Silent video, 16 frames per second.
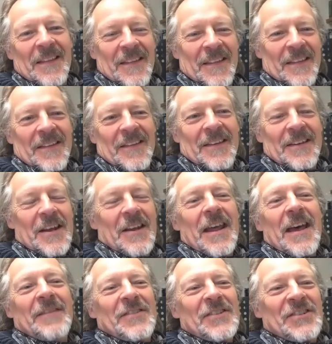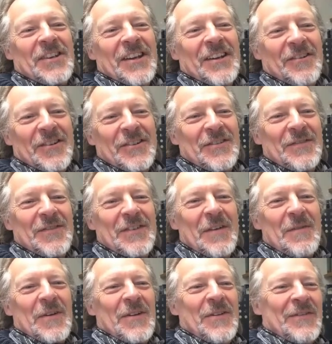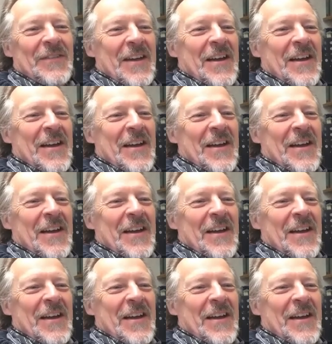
You don't have to think, Chris, if you don't want